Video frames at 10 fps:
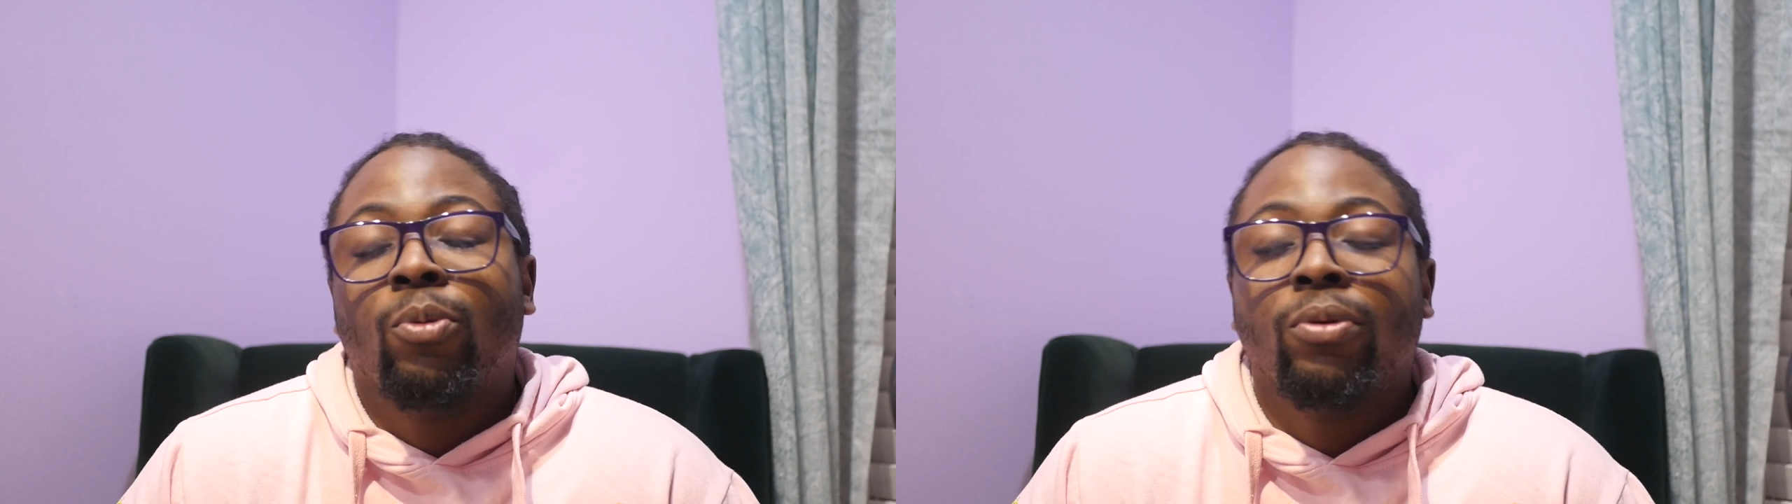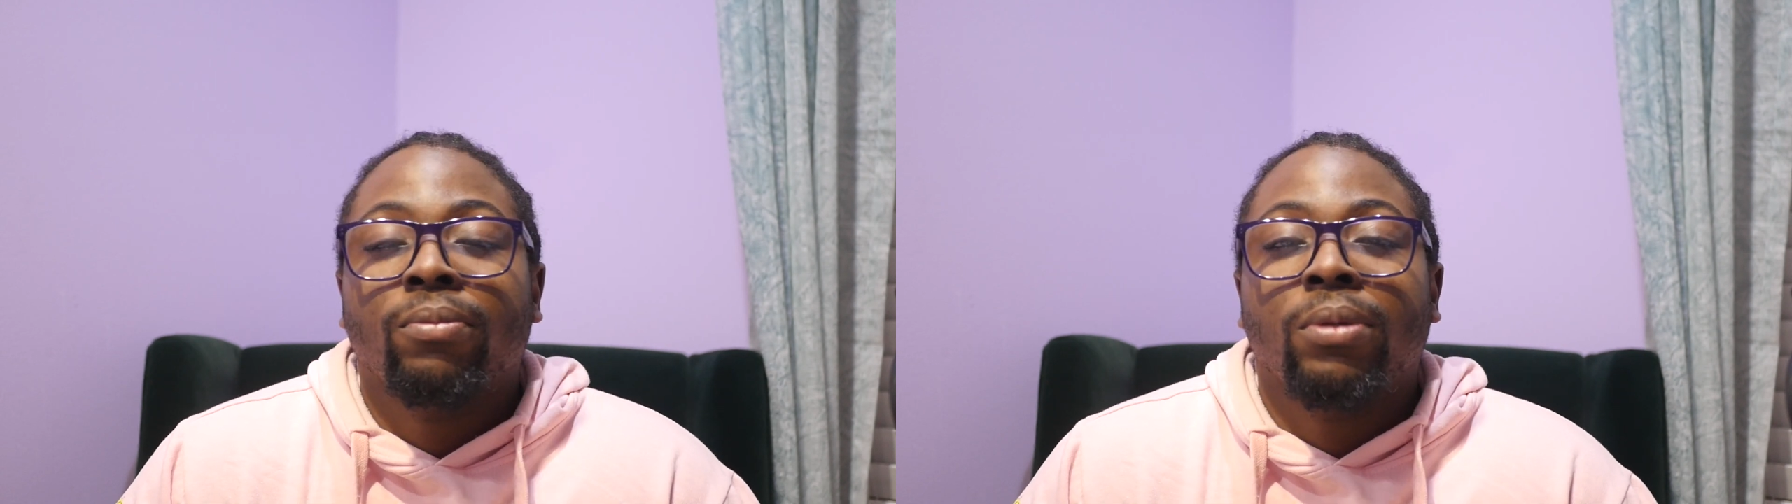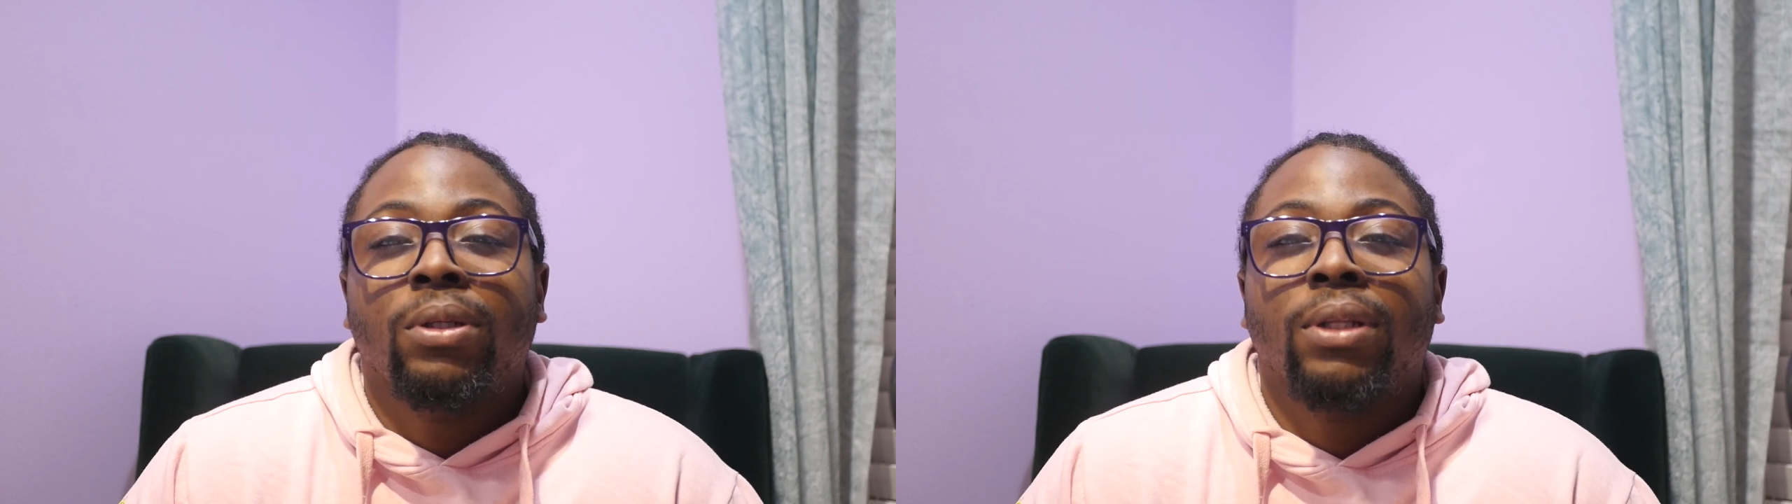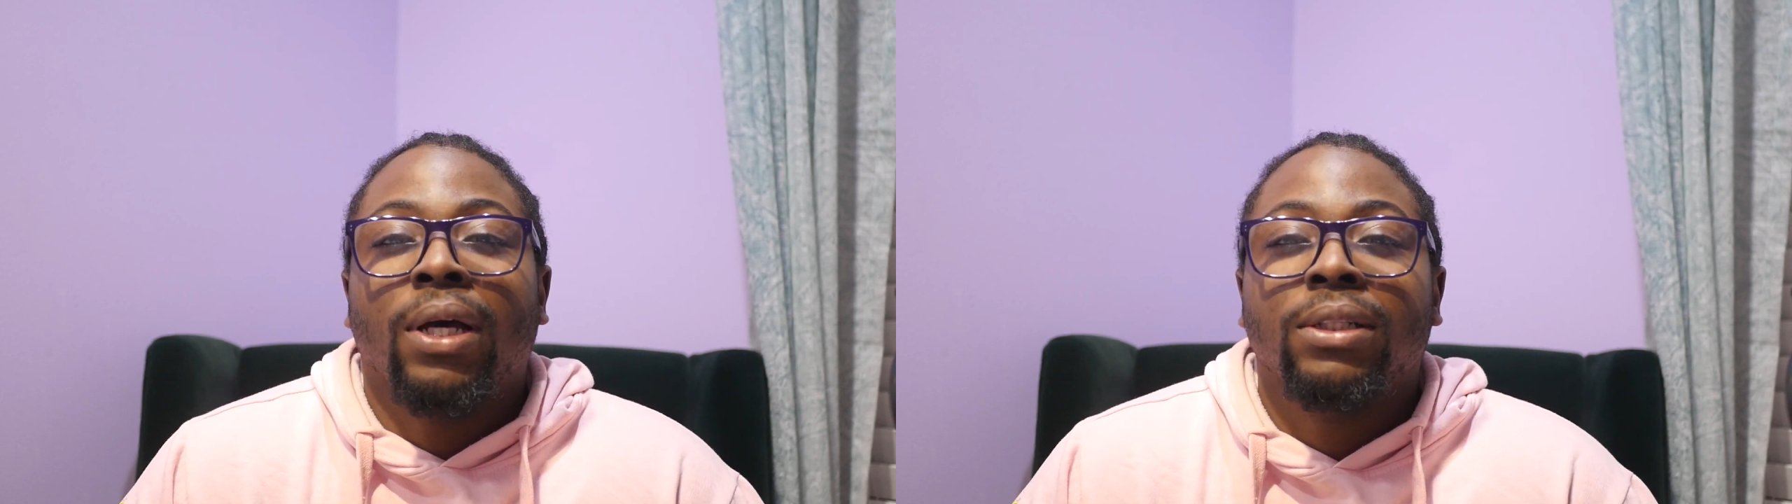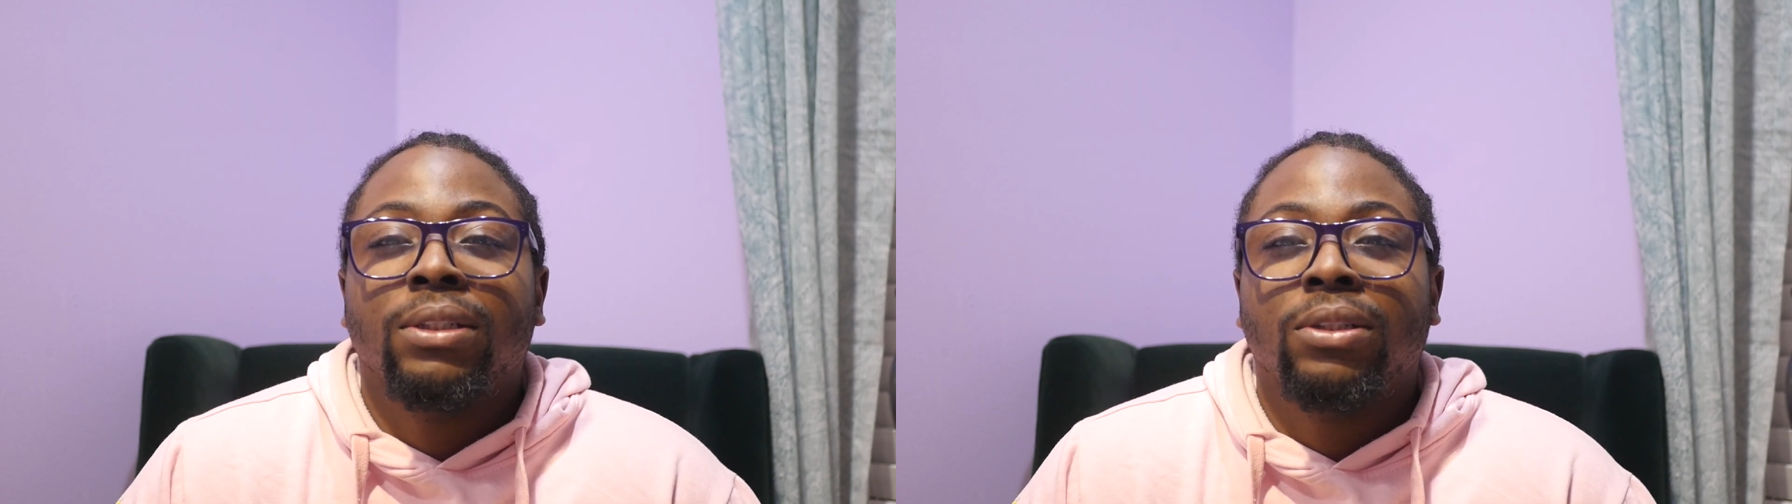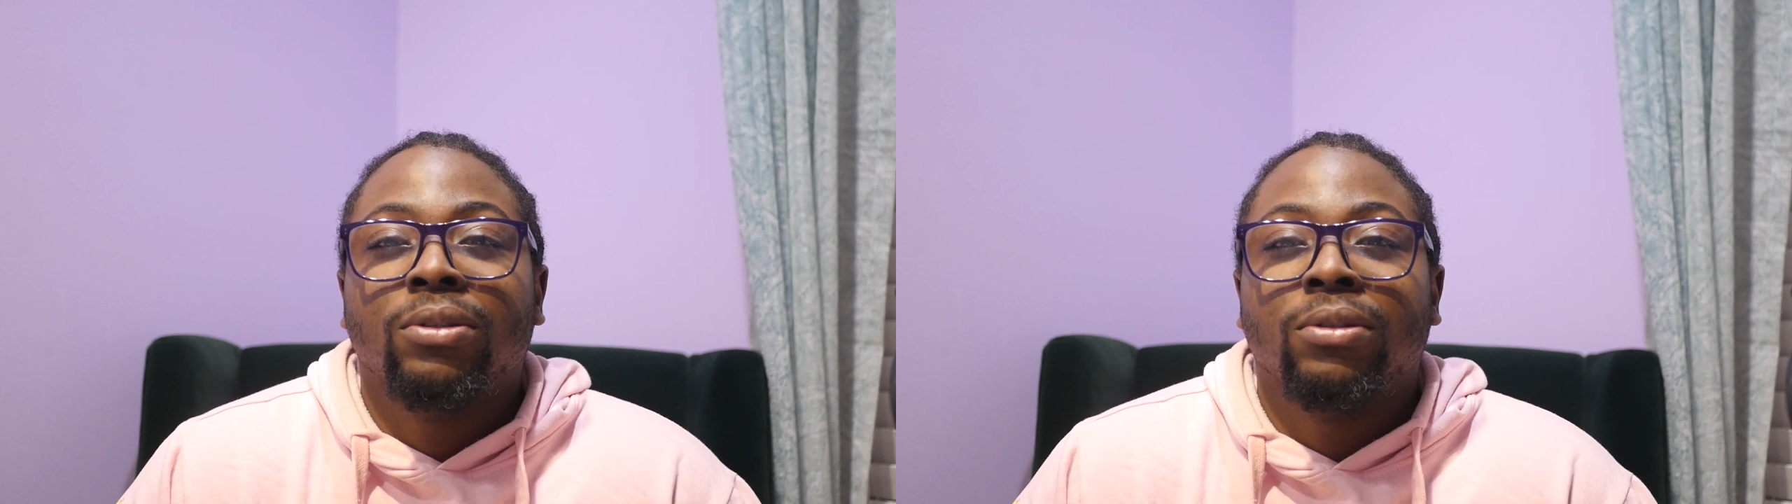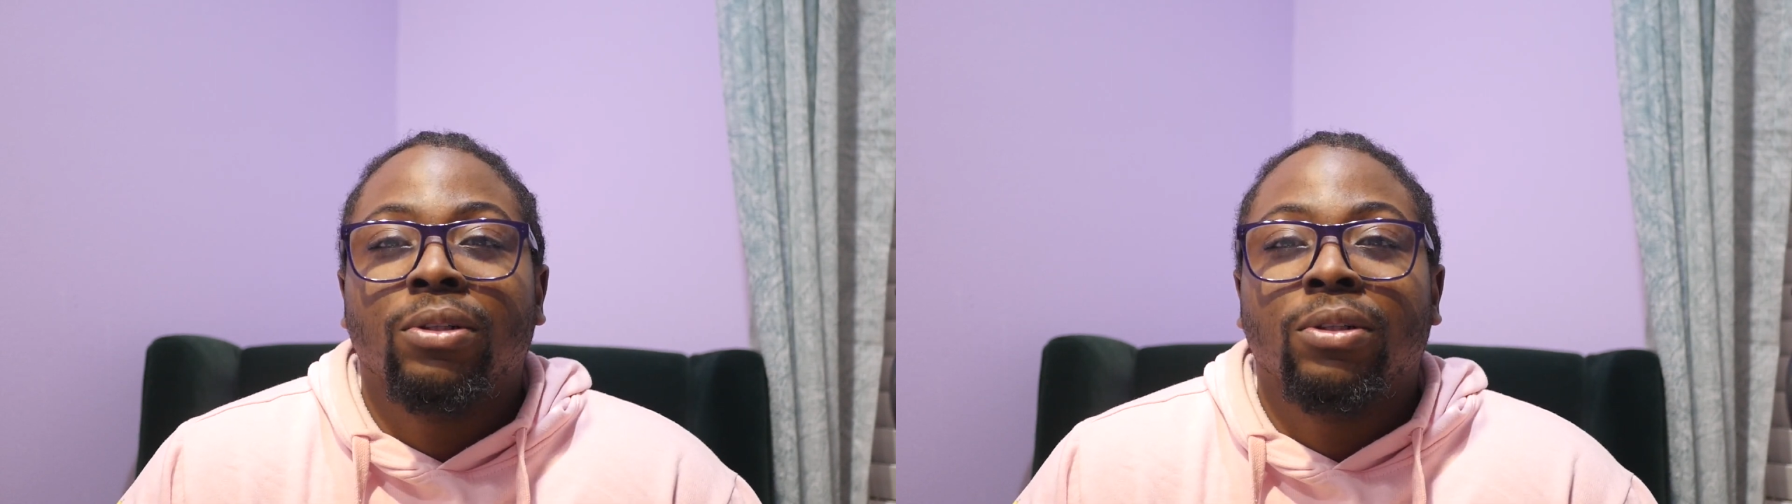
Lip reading: wouldn't be nice to